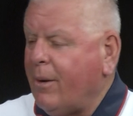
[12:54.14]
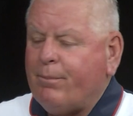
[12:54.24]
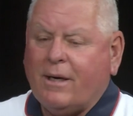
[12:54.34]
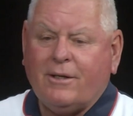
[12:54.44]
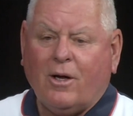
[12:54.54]

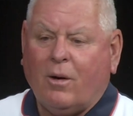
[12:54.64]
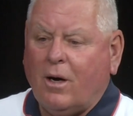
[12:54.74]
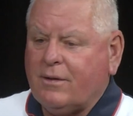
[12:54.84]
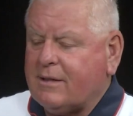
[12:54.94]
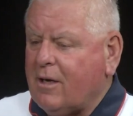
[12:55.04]
But
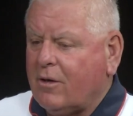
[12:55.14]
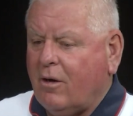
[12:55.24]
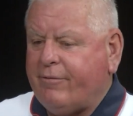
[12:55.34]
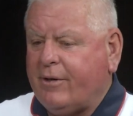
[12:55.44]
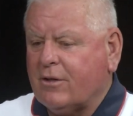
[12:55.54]
on the town
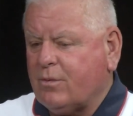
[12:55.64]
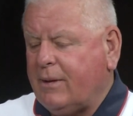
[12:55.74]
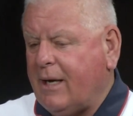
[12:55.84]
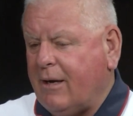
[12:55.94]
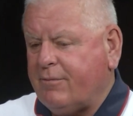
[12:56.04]
hall fields, we
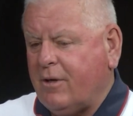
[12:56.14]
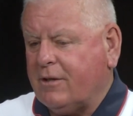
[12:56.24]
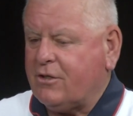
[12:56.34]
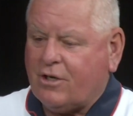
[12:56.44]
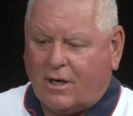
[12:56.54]
have
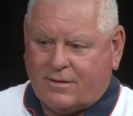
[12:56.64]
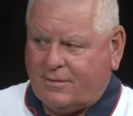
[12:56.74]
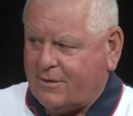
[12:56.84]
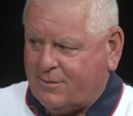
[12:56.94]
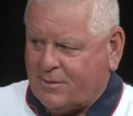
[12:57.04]
the
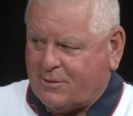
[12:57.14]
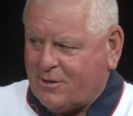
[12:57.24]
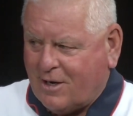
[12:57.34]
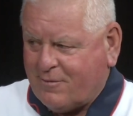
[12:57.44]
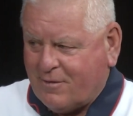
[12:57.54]

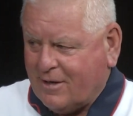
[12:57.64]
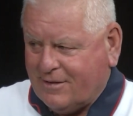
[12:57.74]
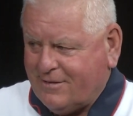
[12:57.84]
chalk fun.